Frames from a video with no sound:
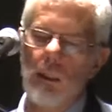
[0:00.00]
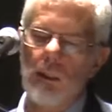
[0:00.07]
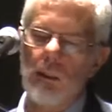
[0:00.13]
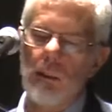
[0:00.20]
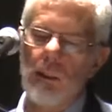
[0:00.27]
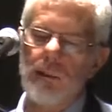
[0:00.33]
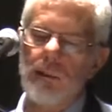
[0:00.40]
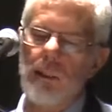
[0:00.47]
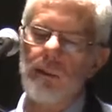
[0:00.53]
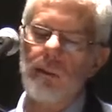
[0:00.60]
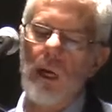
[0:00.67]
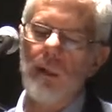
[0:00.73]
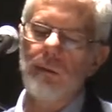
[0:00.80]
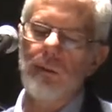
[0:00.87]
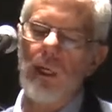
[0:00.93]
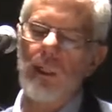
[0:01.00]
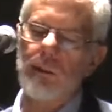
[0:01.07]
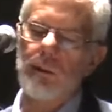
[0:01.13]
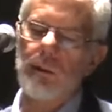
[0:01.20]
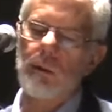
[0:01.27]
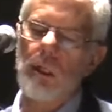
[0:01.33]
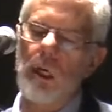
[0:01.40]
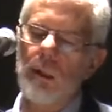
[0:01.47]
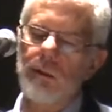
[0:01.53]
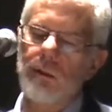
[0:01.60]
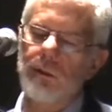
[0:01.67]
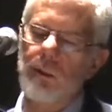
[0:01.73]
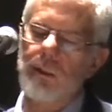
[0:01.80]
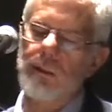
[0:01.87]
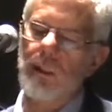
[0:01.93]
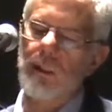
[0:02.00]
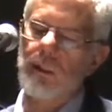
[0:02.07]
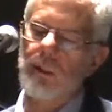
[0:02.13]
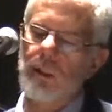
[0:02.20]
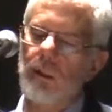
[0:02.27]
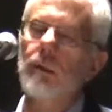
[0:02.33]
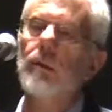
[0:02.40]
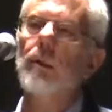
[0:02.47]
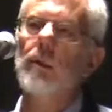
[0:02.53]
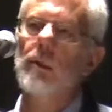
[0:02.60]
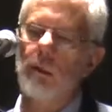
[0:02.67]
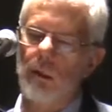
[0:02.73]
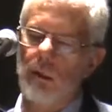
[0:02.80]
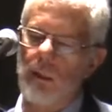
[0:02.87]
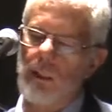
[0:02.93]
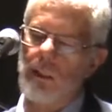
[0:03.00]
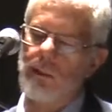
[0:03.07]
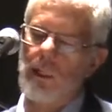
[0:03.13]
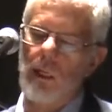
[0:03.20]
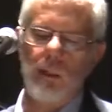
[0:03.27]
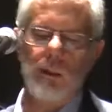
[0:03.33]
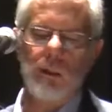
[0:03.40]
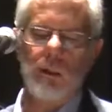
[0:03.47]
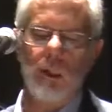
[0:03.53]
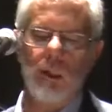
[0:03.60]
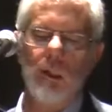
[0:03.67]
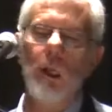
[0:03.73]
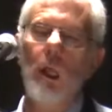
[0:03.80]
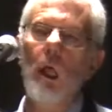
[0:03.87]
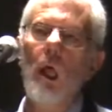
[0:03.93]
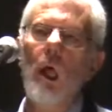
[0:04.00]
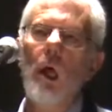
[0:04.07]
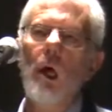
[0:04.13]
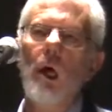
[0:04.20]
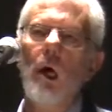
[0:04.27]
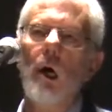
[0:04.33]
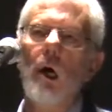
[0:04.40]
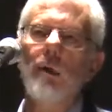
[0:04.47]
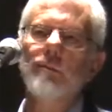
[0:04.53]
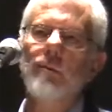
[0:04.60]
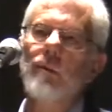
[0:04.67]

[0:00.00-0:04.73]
is in direct contradiction to the orientation of the